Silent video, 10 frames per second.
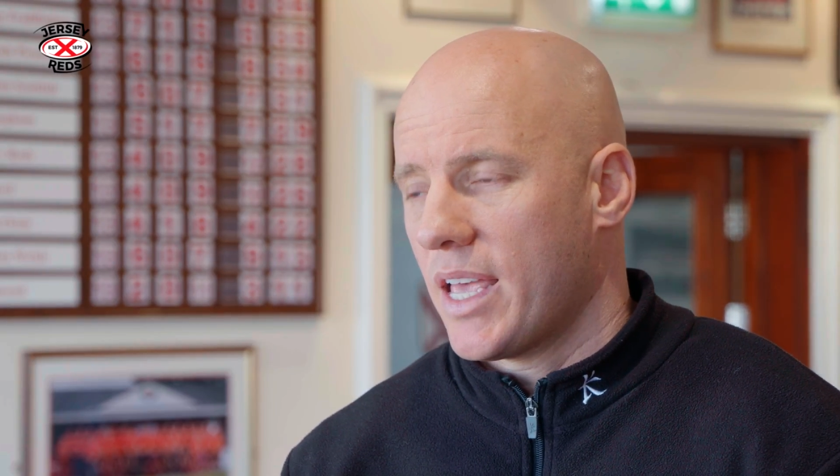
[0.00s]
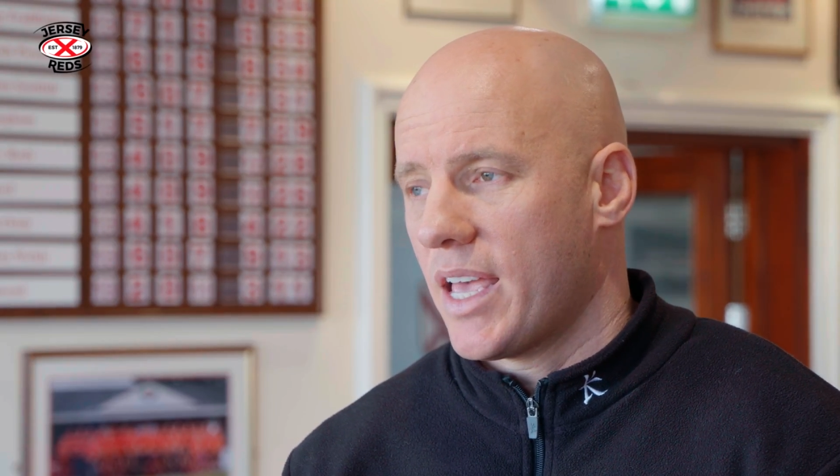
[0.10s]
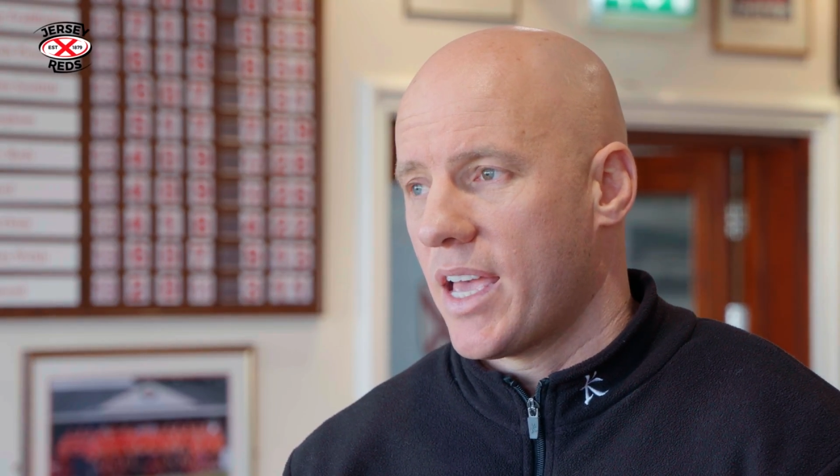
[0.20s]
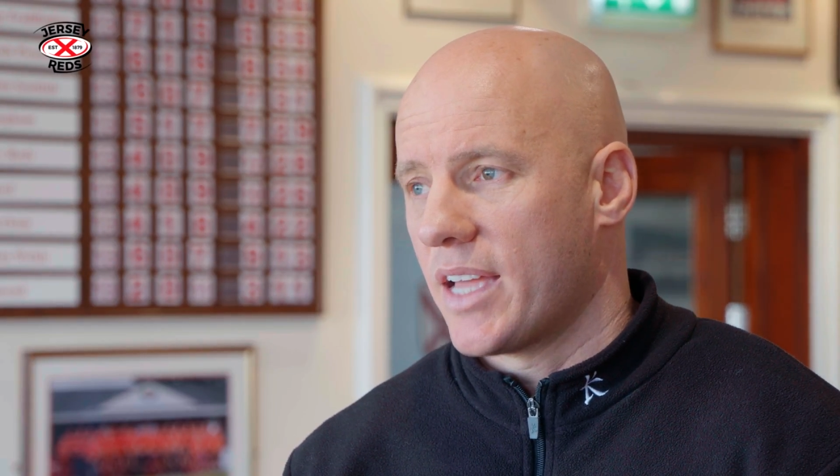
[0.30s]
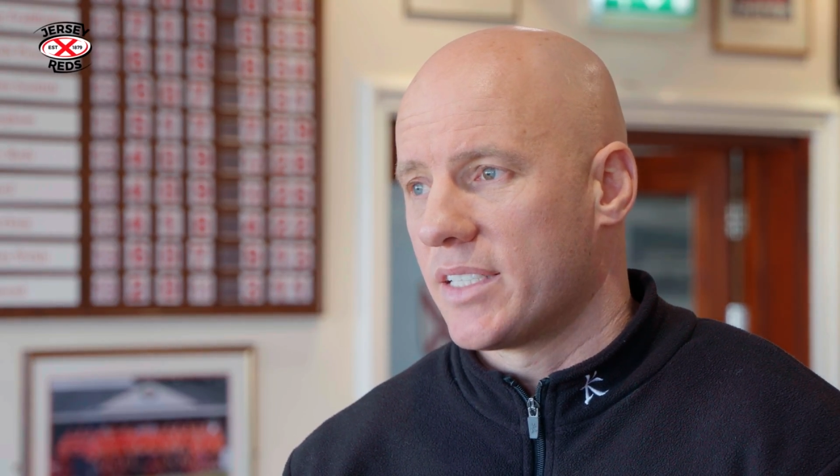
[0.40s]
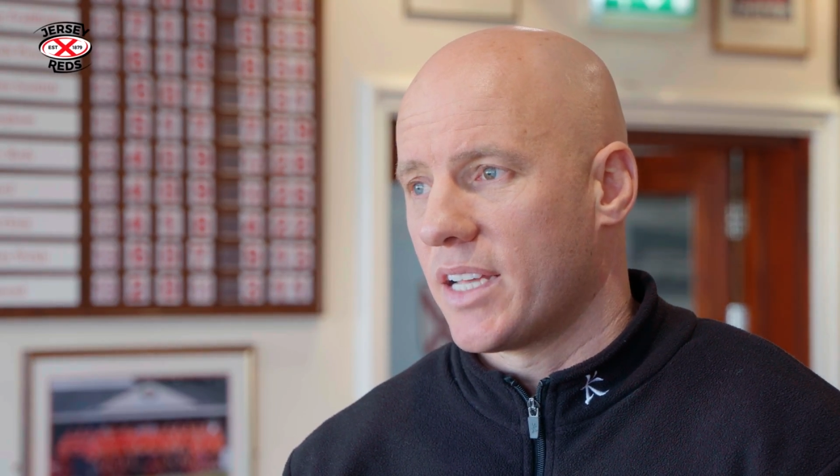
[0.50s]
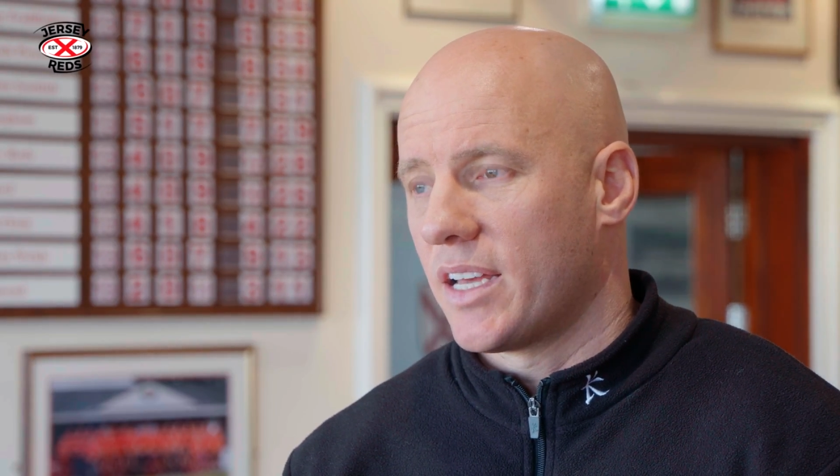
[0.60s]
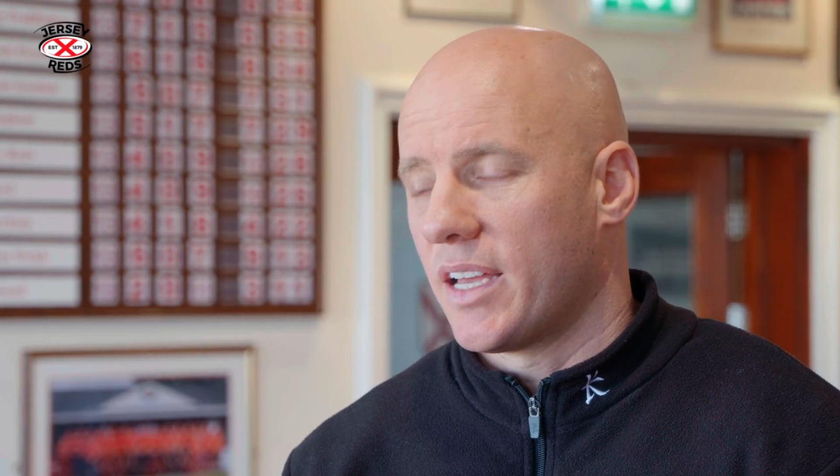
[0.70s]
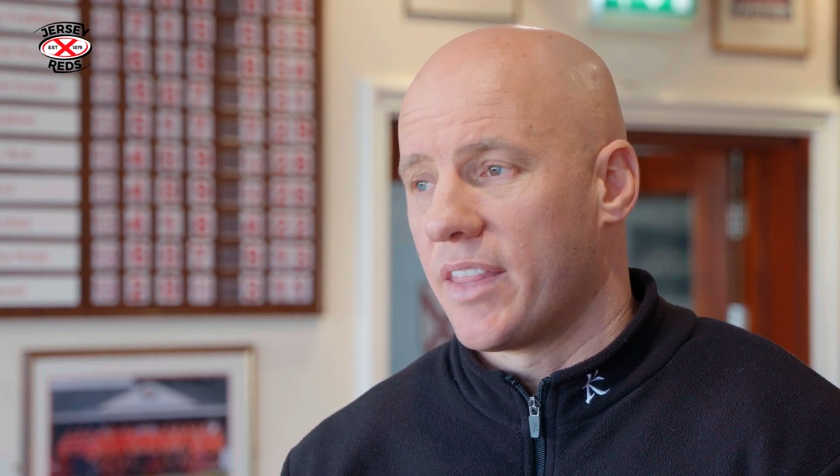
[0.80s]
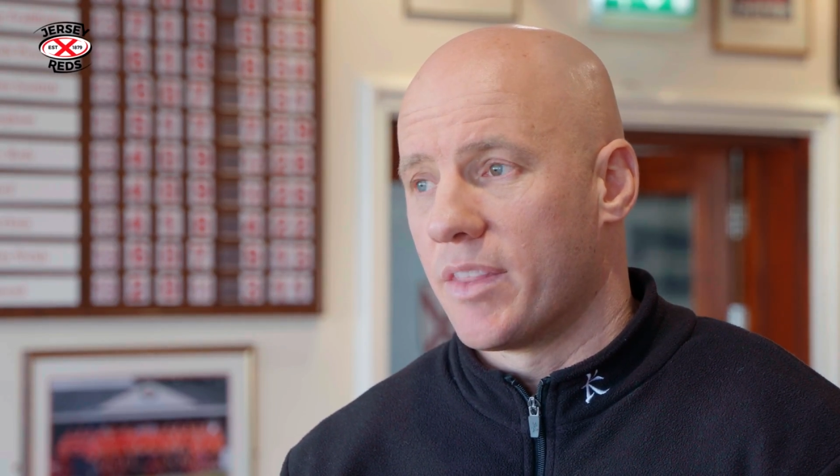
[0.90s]
And
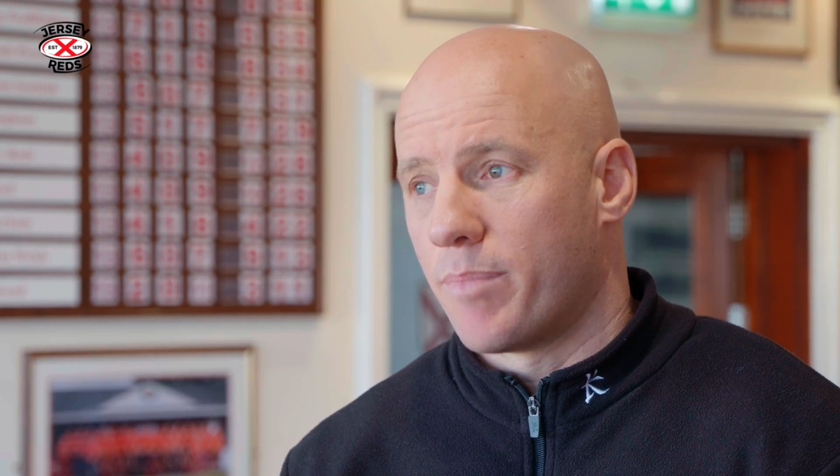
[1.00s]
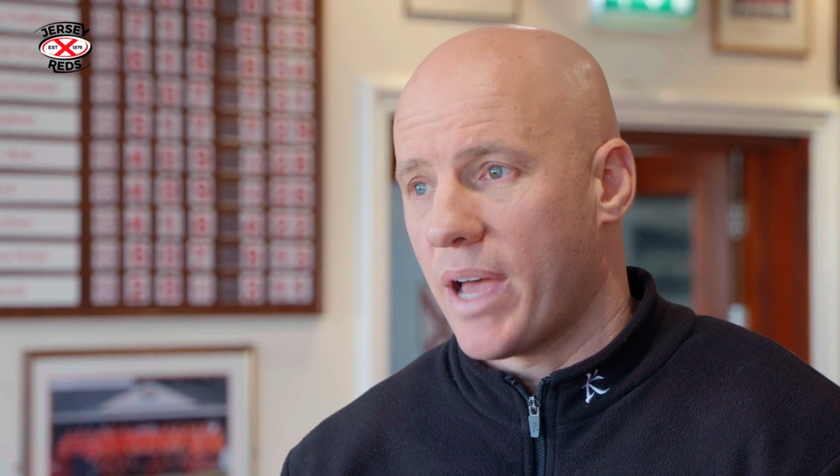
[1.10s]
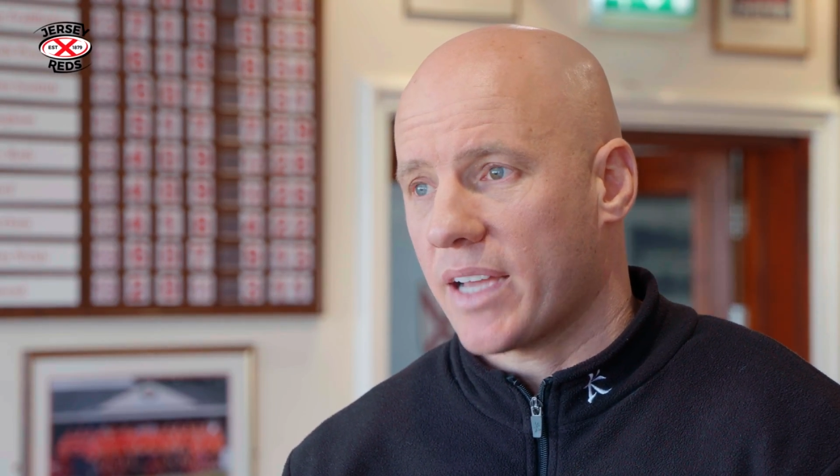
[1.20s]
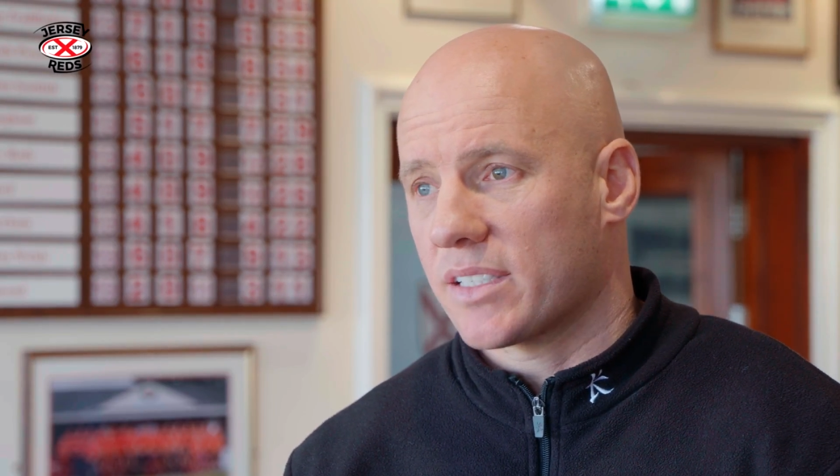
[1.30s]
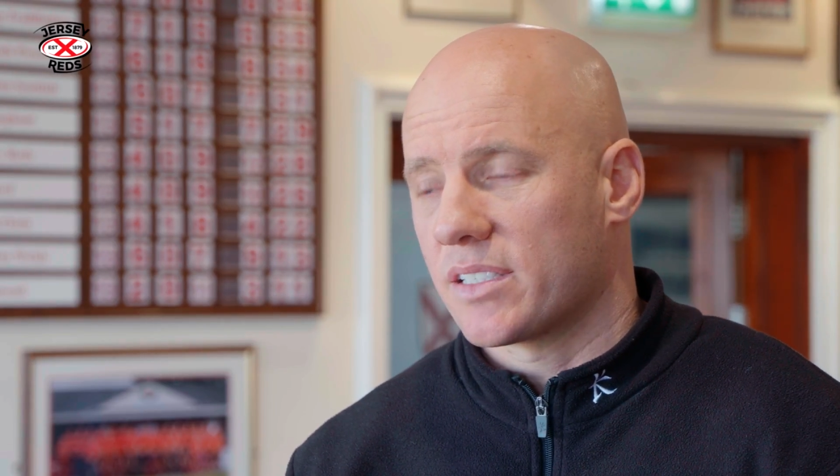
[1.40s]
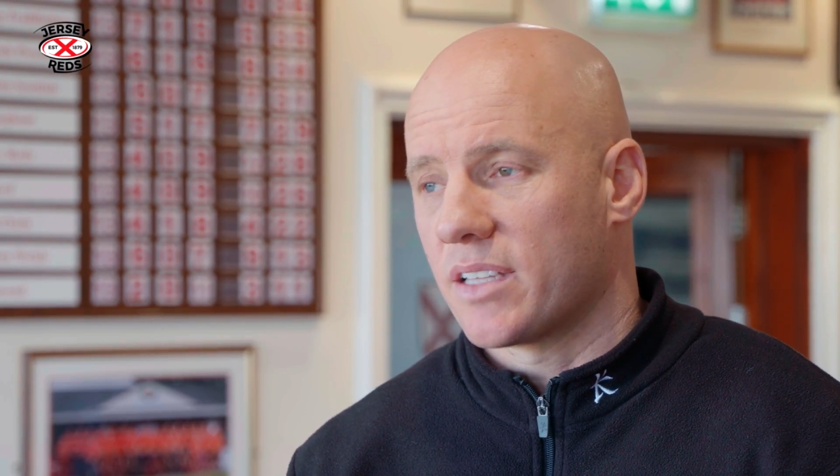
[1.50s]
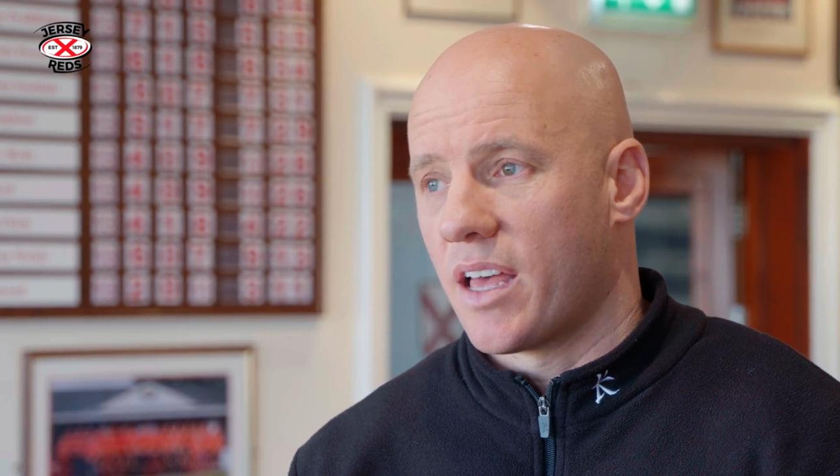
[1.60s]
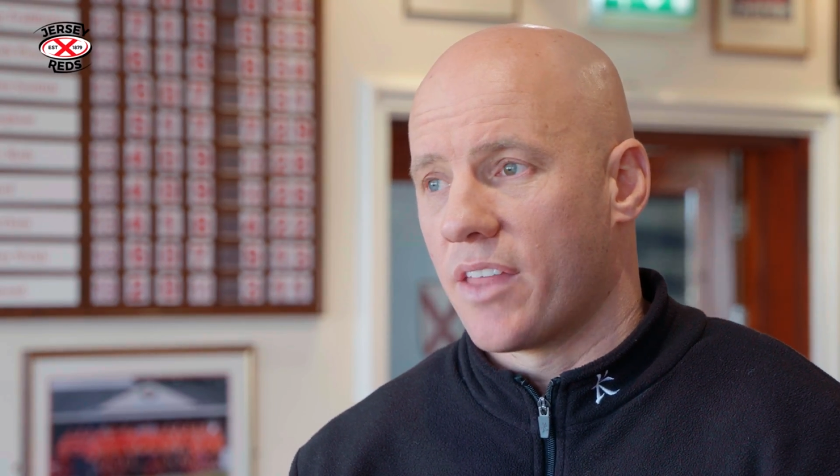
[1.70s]
in the backs,